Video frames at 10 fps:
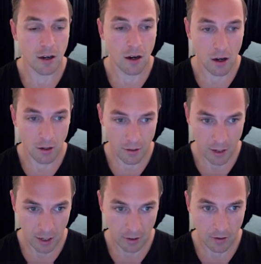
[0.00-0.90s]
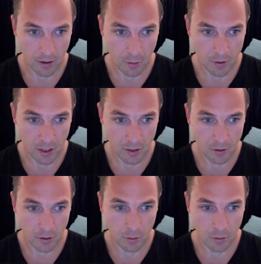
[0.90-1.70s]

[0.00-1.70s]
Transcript: contact Thomas Sanser,